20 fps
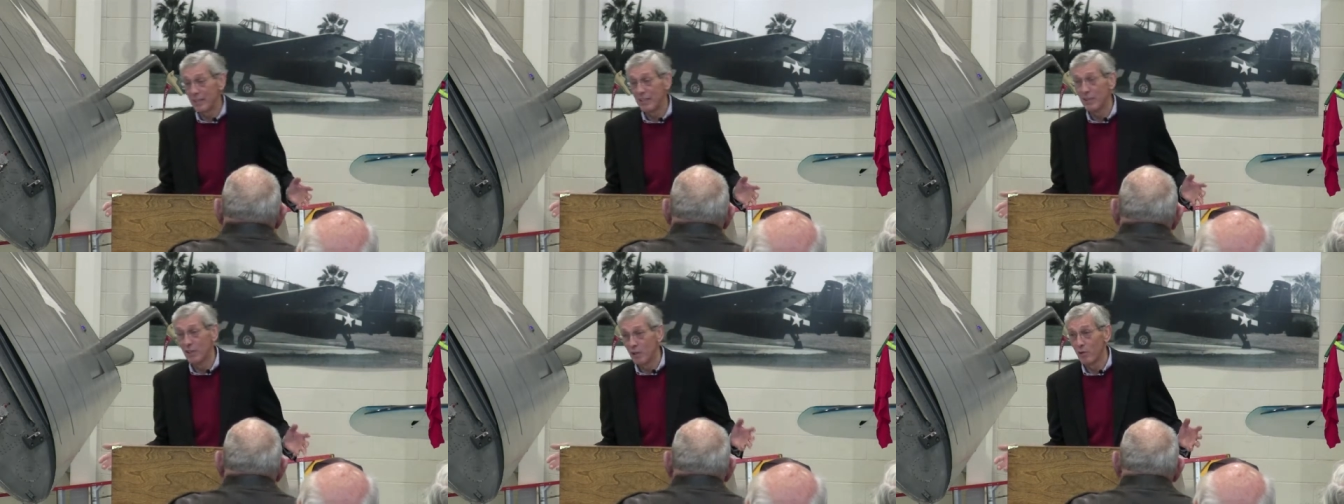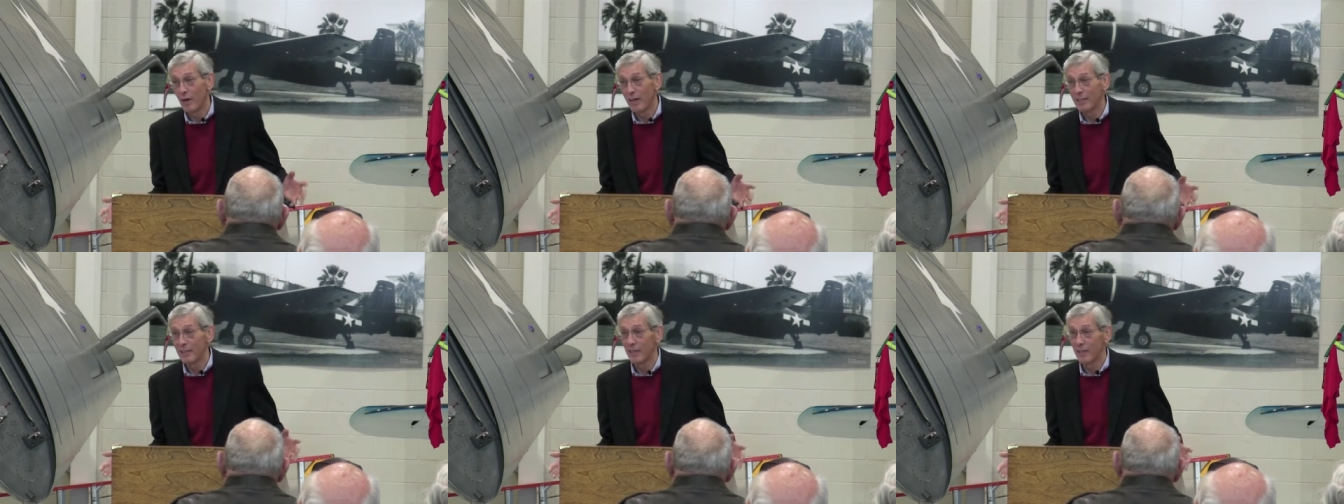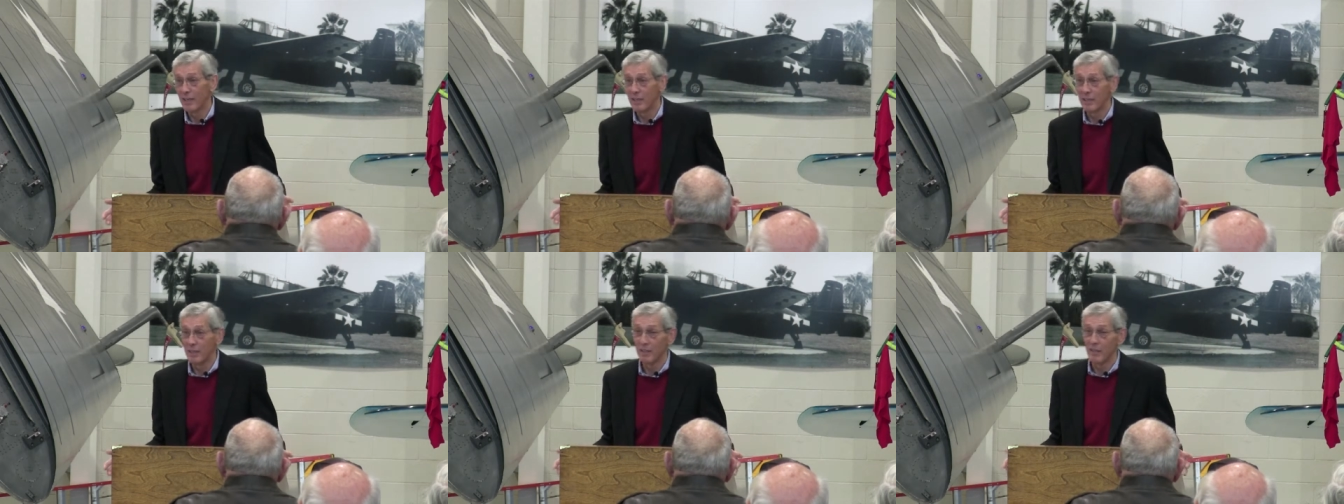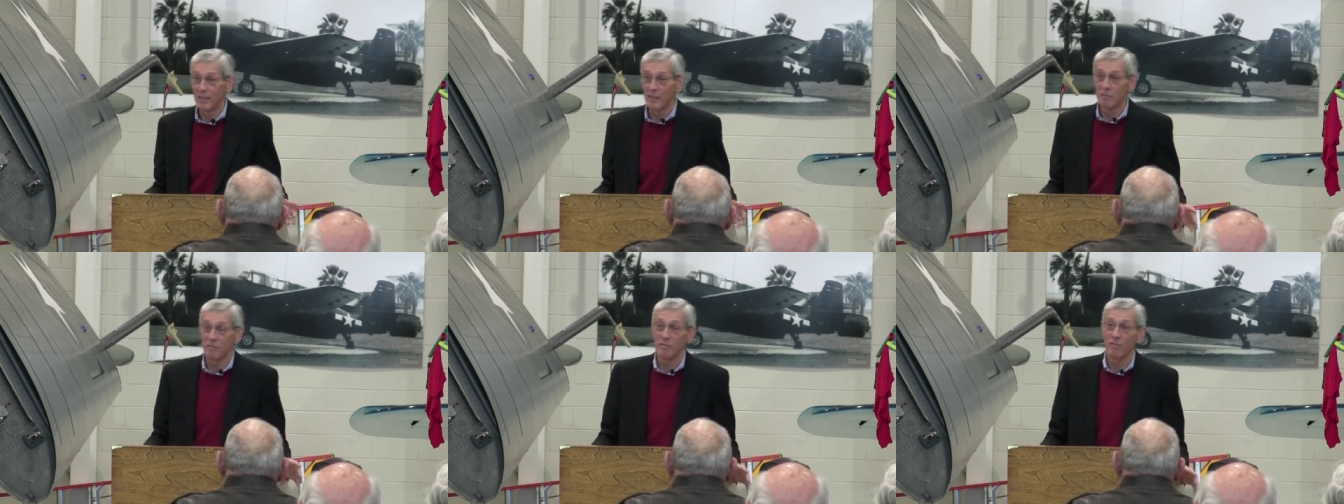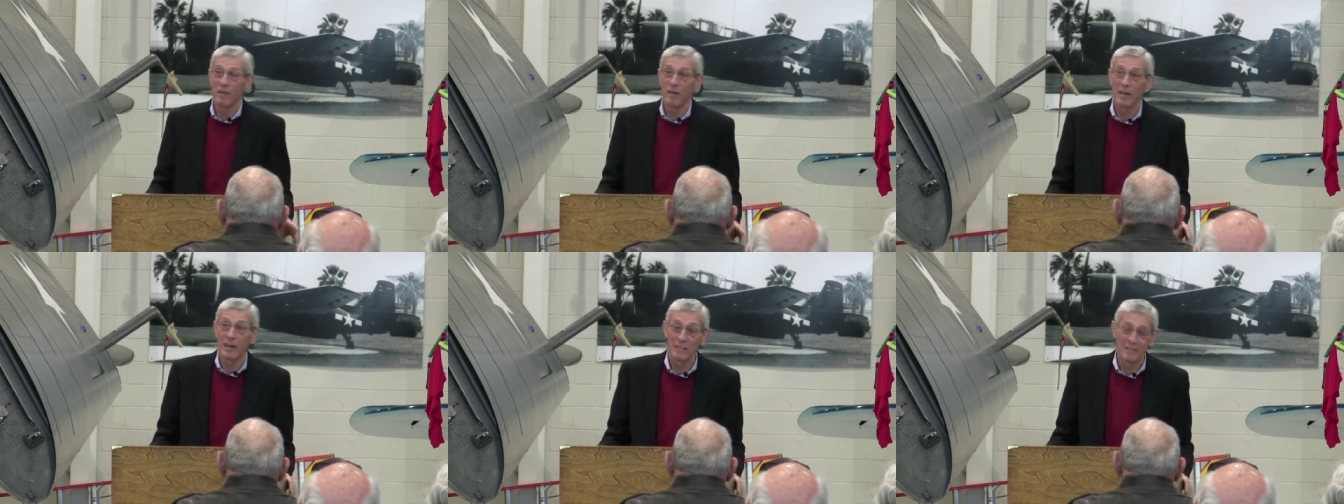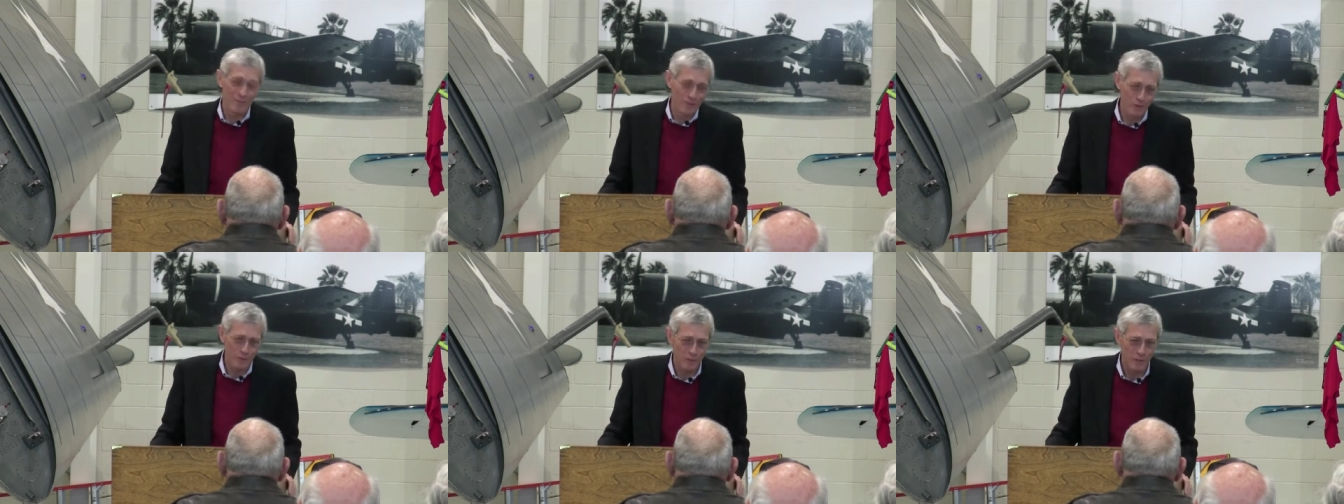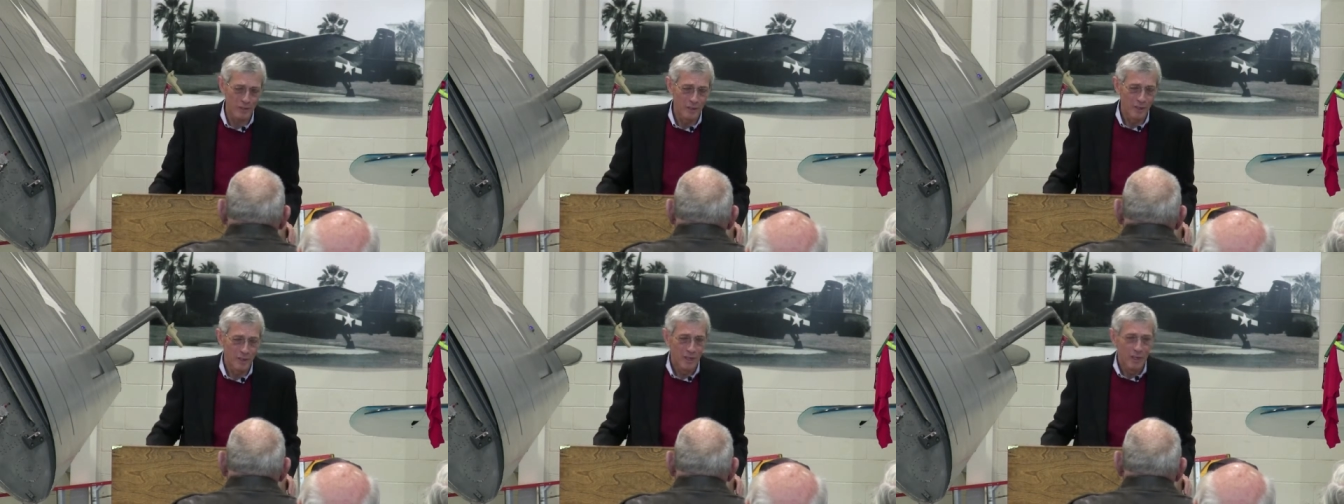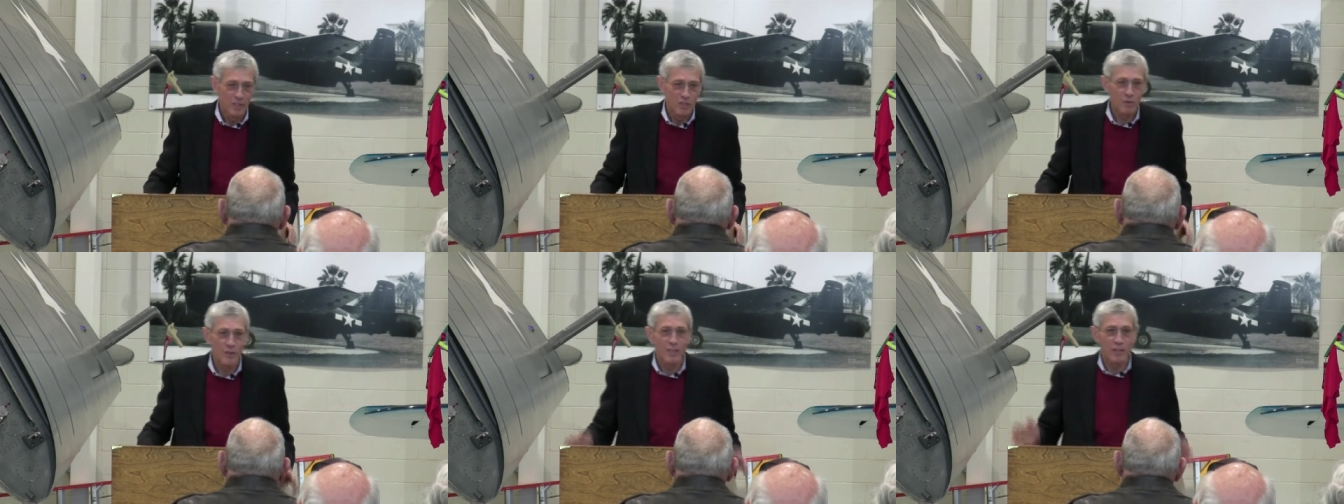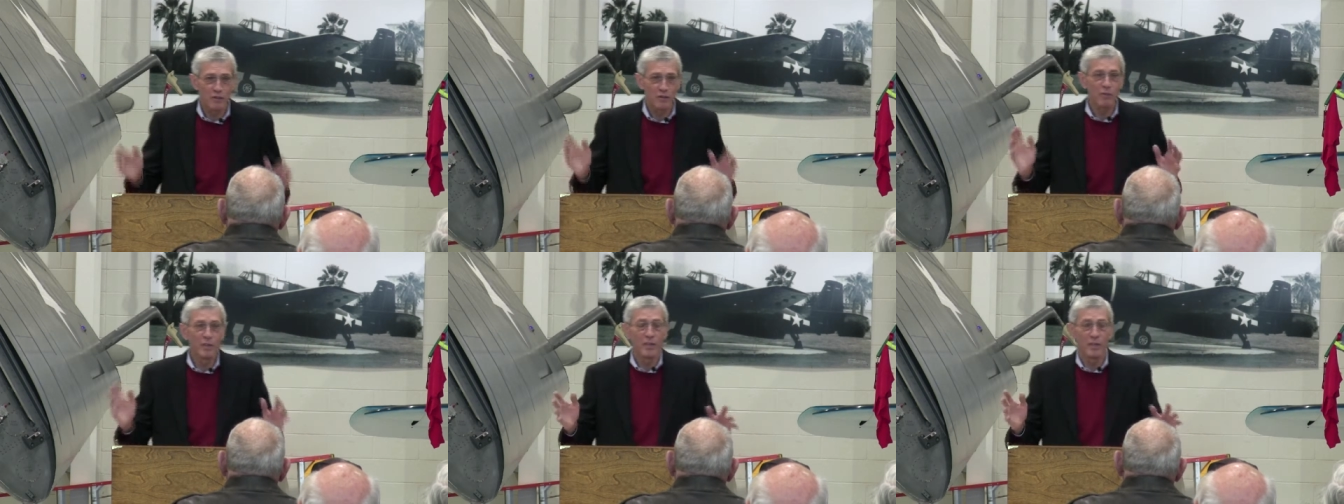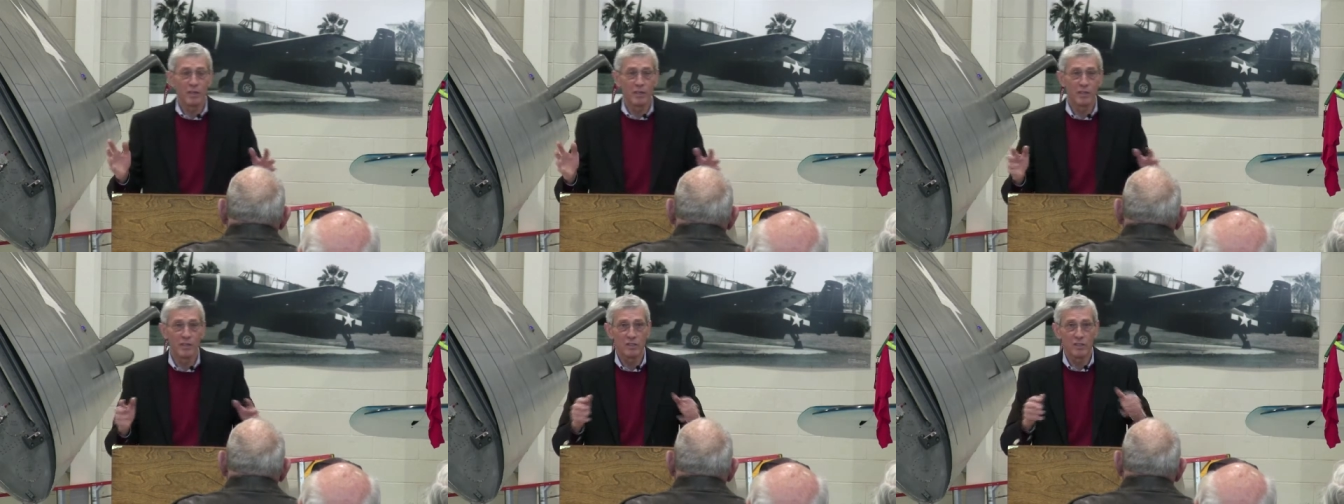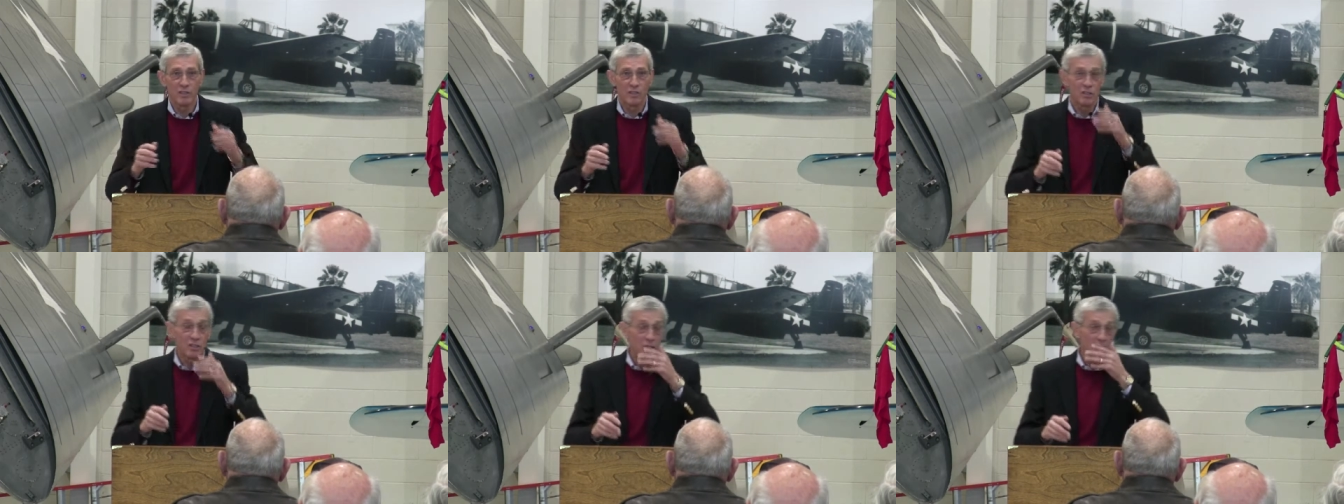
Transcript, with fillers: And he knew I'd take anything that flies at sure. So I had three guns